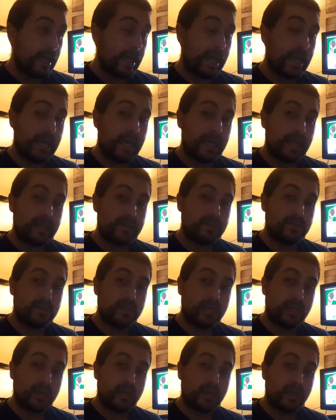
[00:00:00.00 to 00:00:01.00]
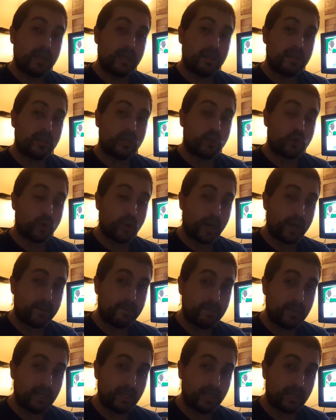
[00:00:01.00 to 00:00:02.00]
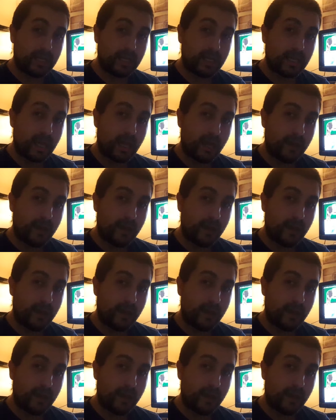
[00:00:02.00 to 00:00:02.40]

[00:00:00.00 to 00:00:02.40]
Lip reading: and the credibility